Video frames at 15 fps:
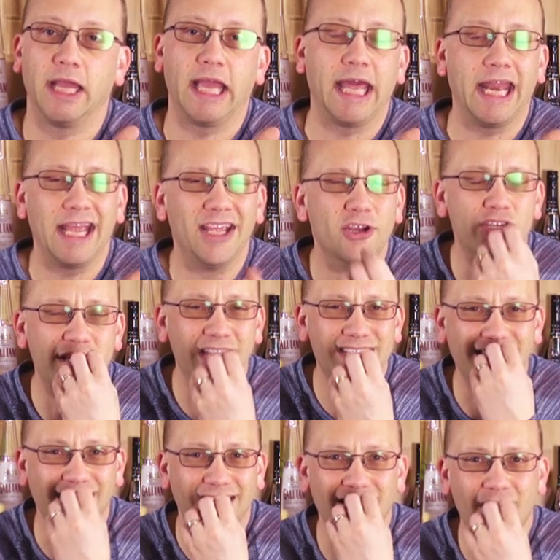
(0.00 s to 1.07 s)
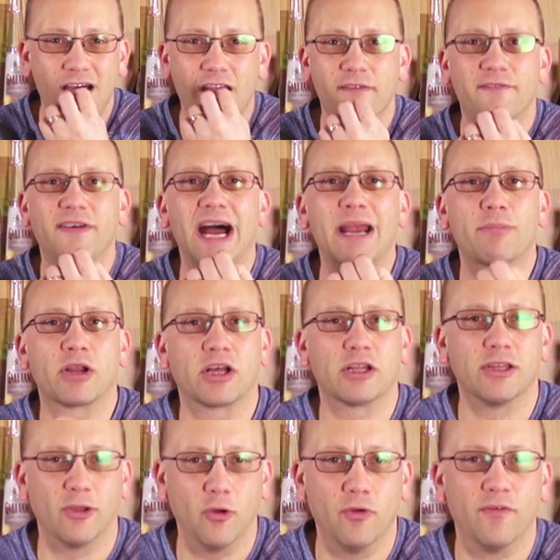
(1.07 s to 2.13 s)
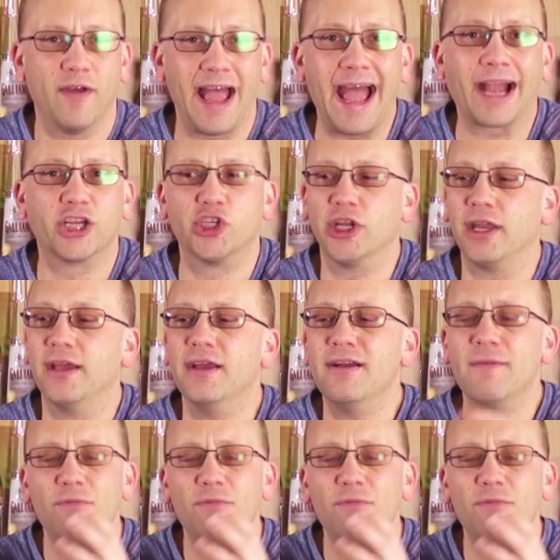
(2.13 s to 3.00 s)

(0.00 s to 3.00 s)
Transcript: And it usually has a lot of vibrant clove action.